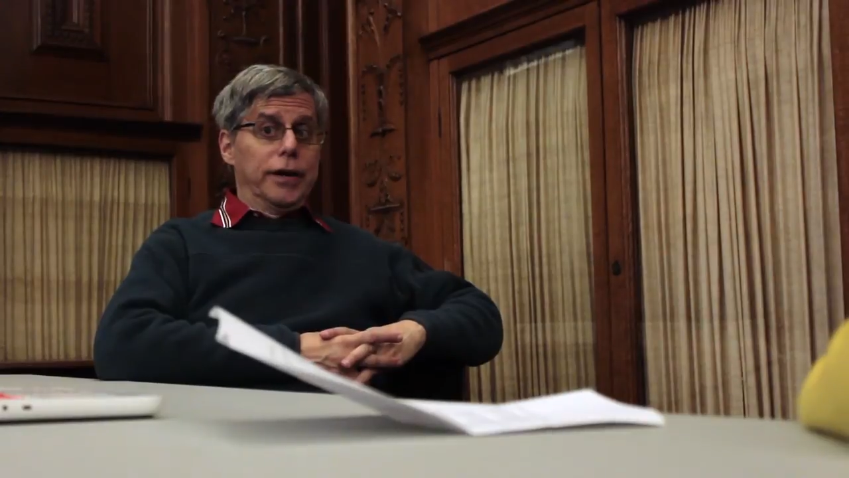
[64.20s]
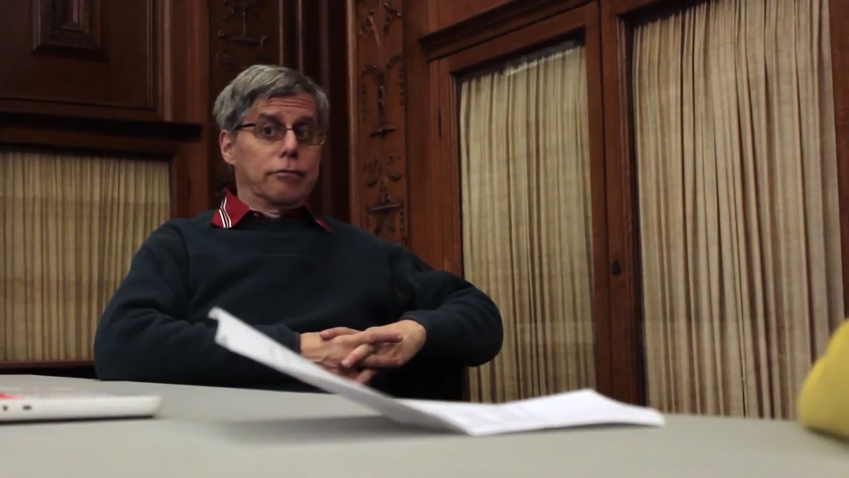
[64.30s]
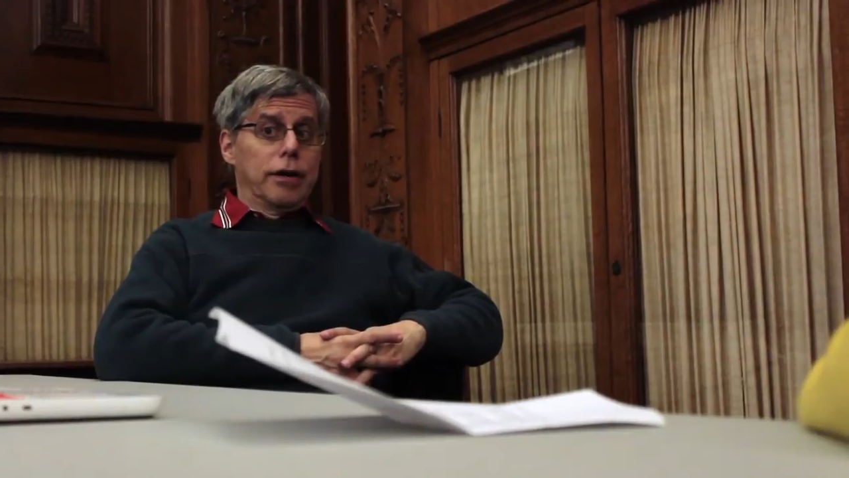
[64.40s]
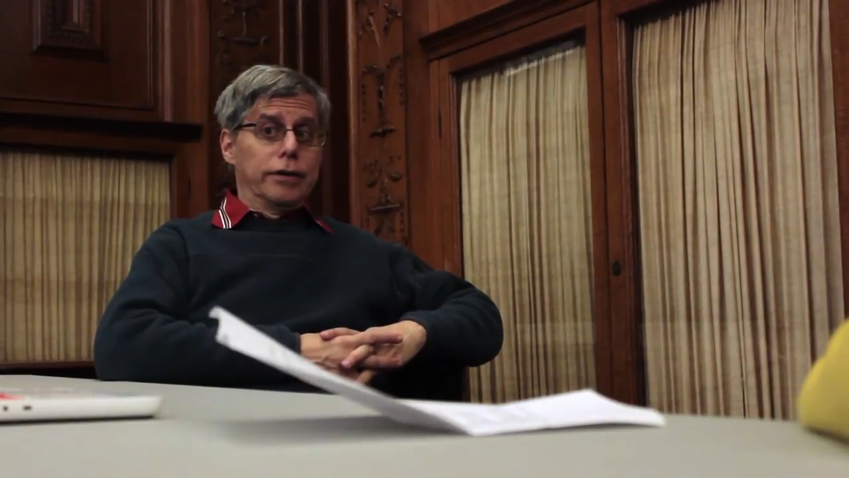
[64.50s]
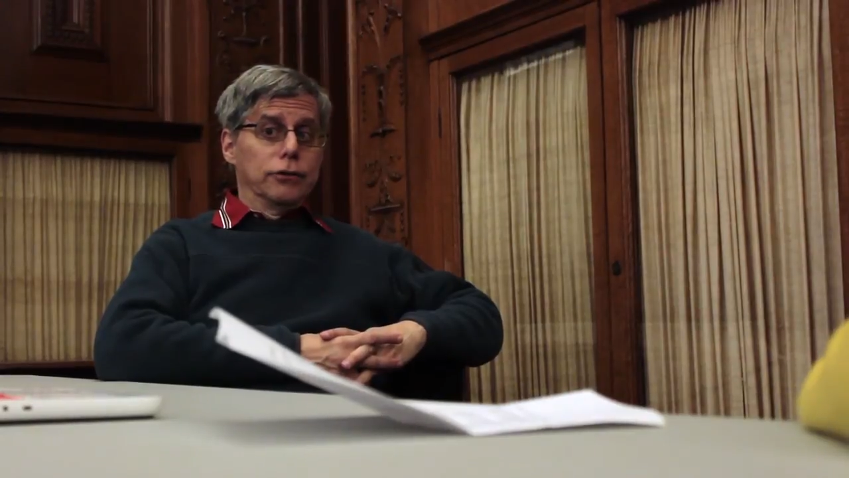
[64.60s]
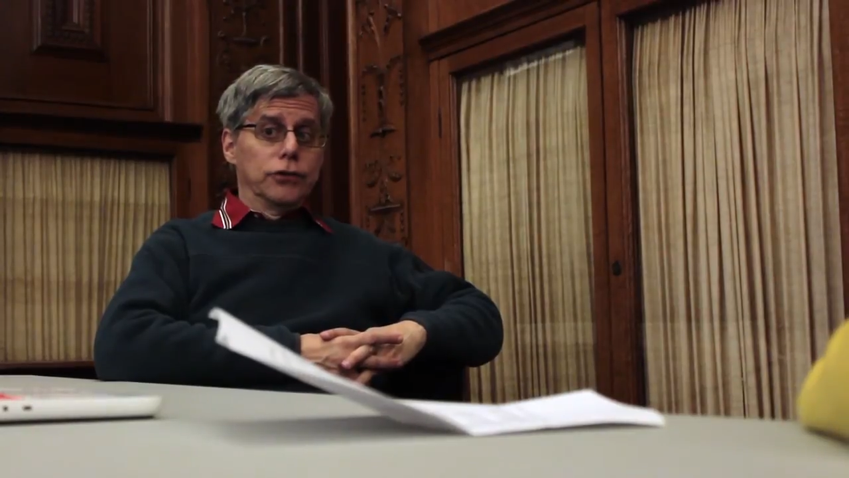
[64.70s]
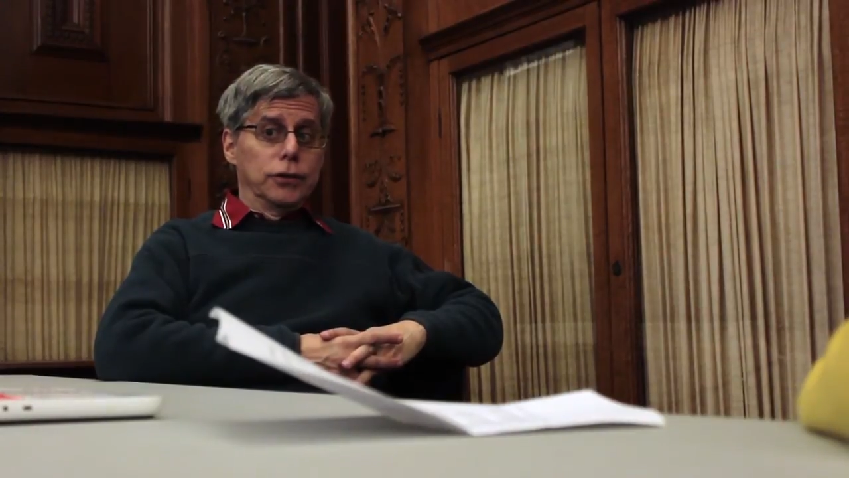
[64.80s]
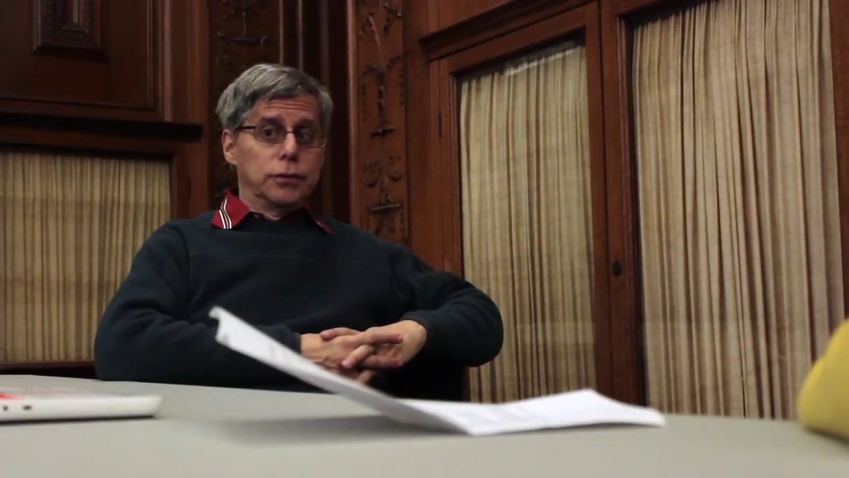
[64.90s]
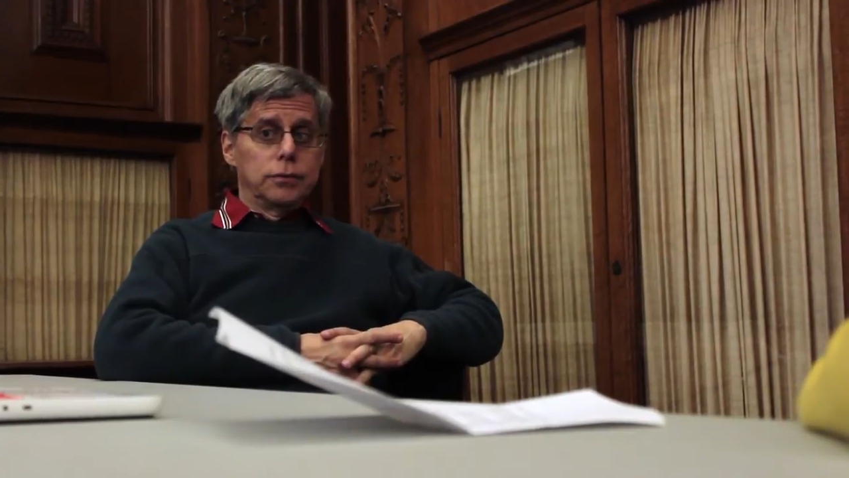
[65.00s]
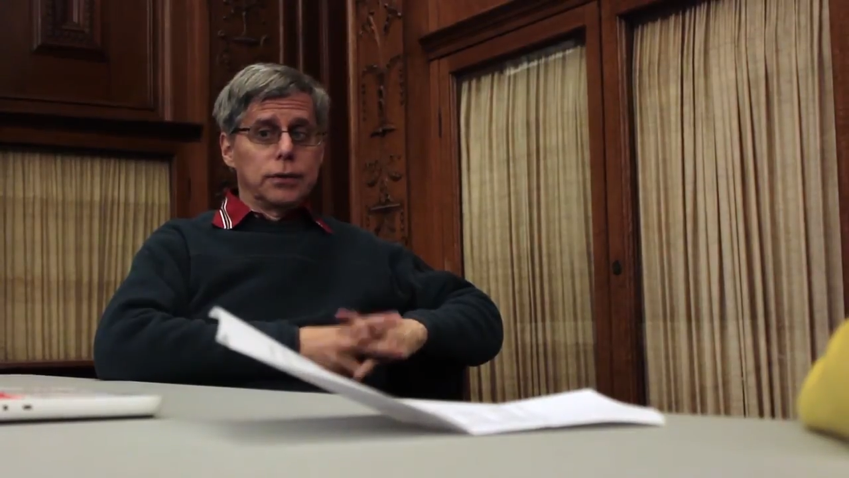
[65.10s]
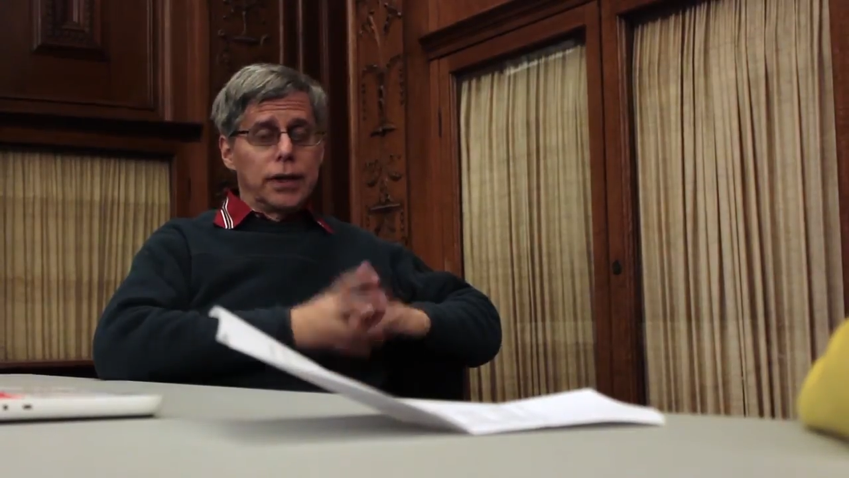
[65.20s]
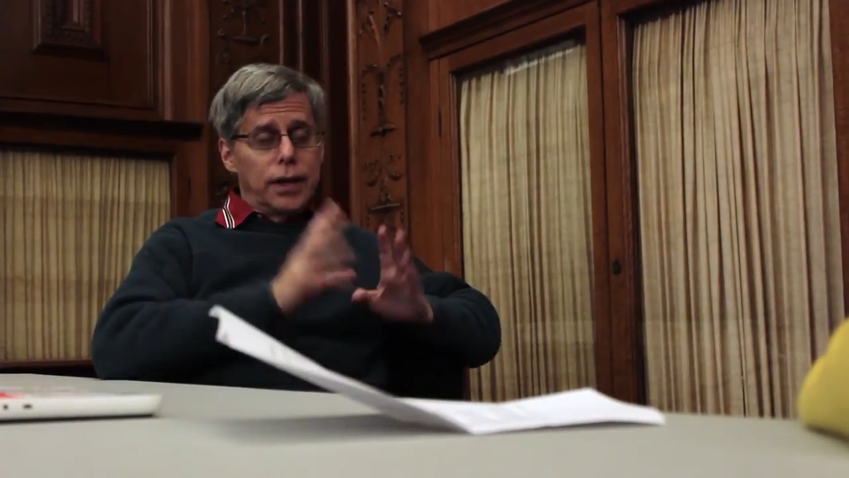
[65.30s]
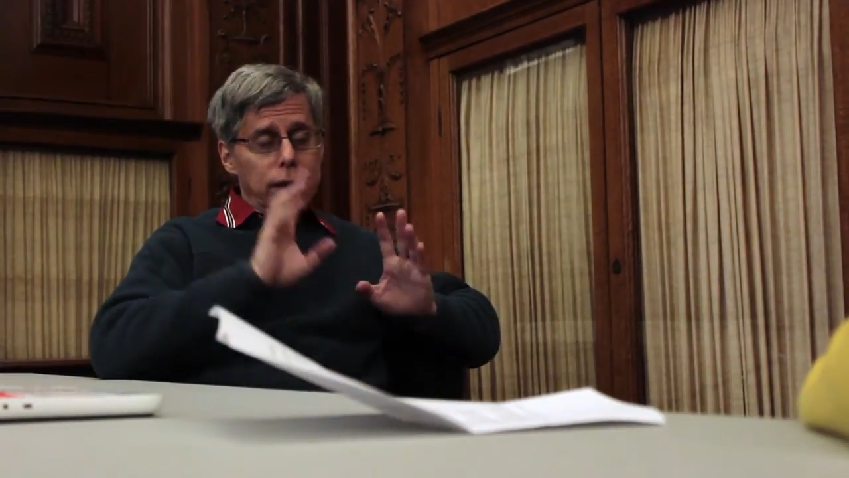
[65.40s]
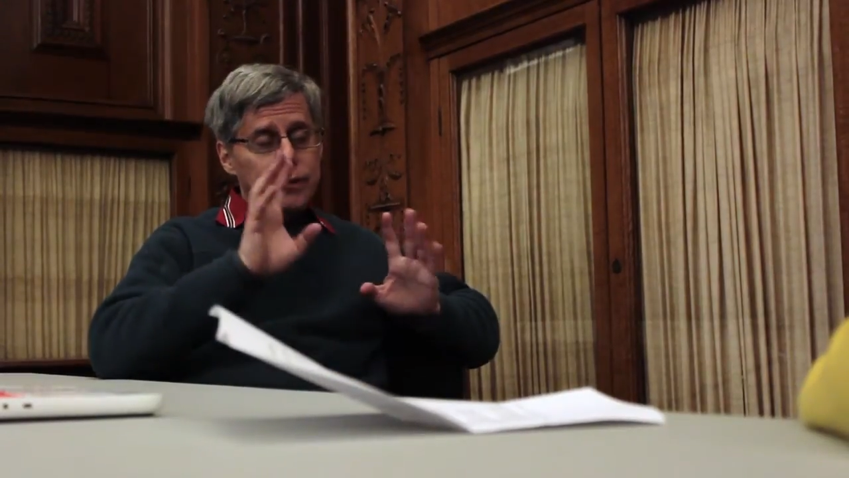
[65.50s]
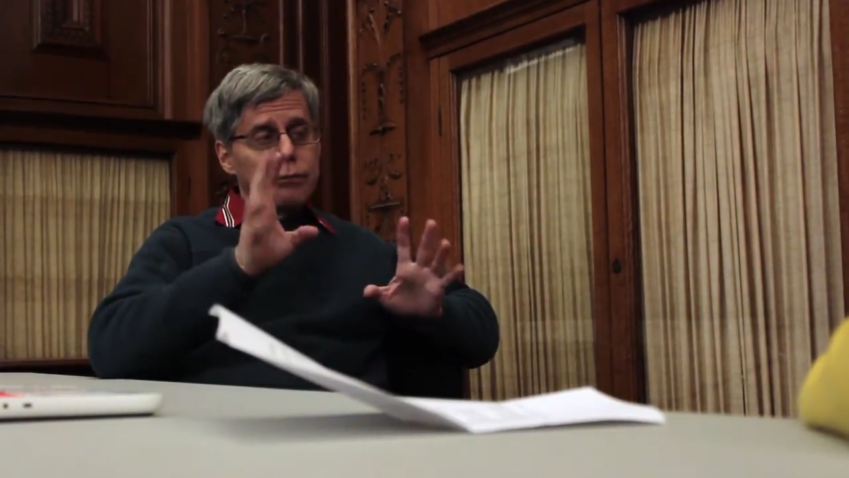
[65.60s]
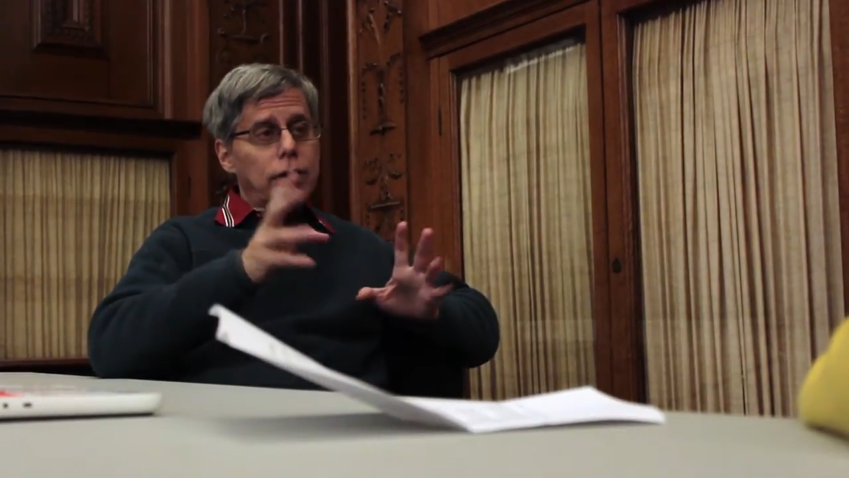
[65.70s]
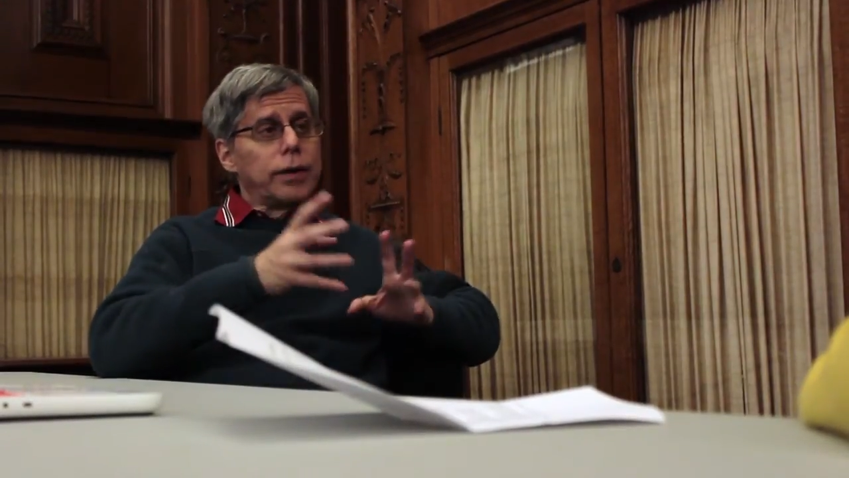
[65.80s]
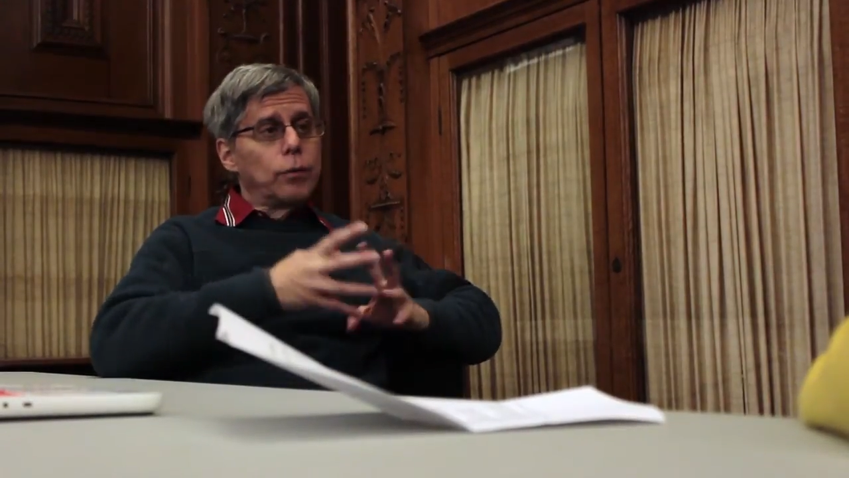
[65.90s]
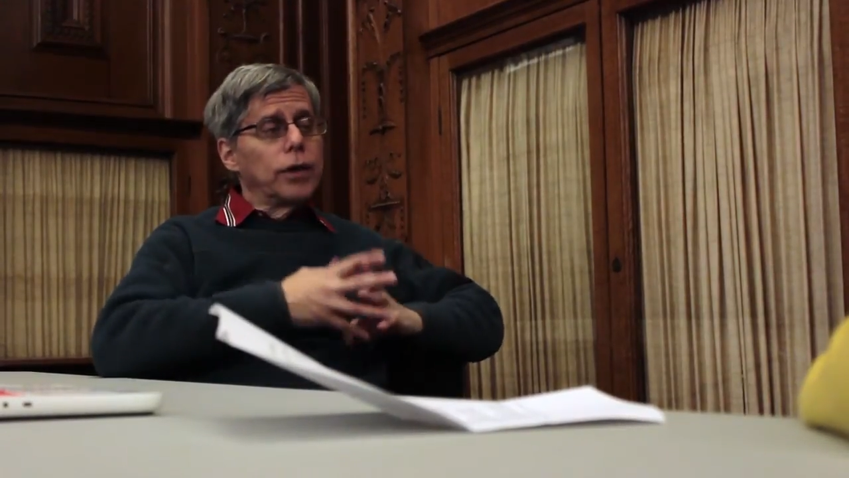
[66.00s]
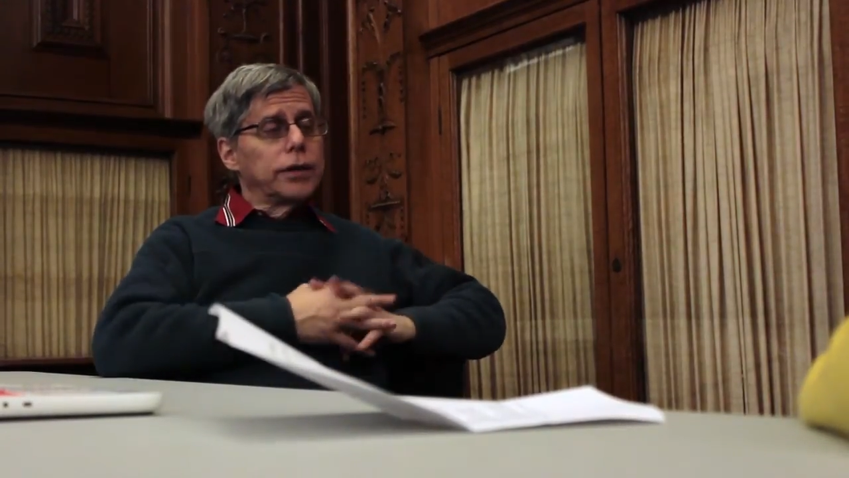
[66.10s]
not a writer, Joe. You
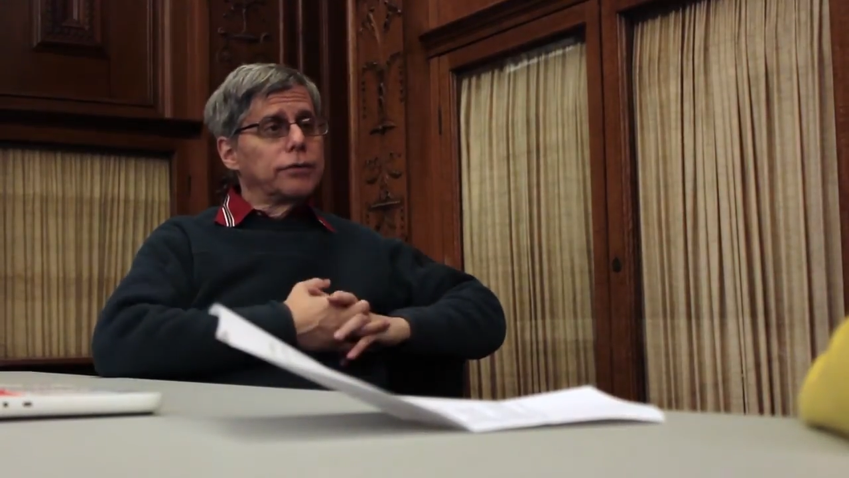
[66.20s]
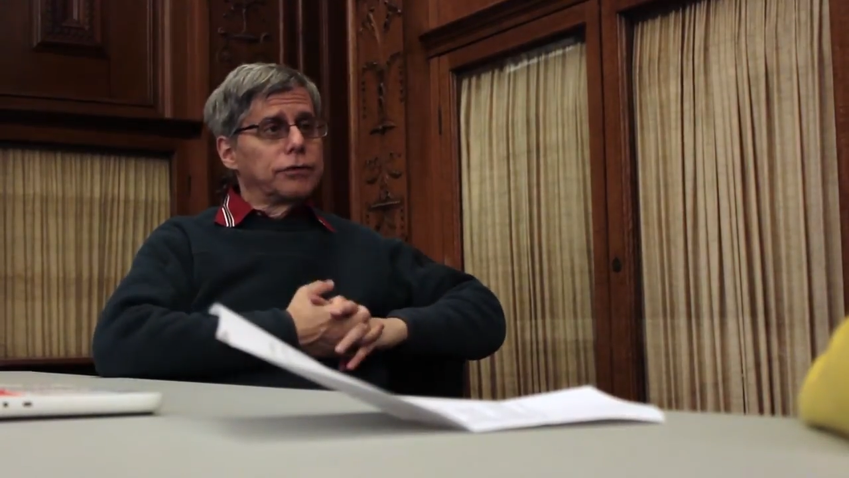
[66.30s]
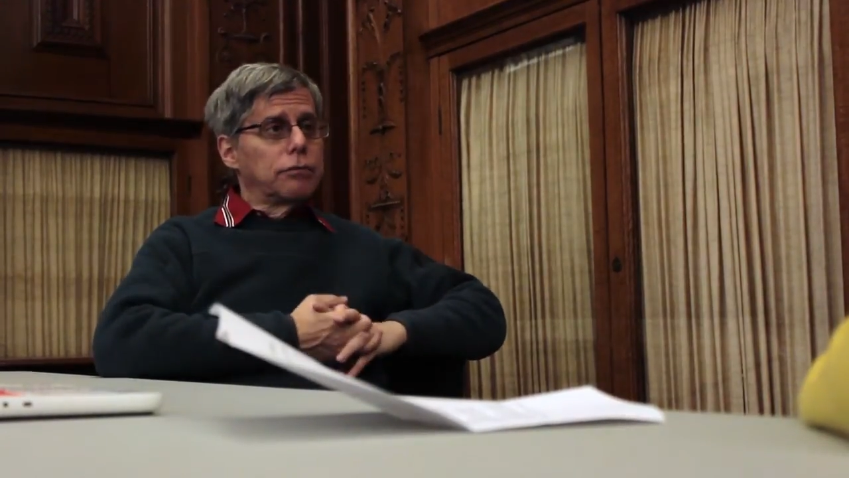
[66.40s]
write well enough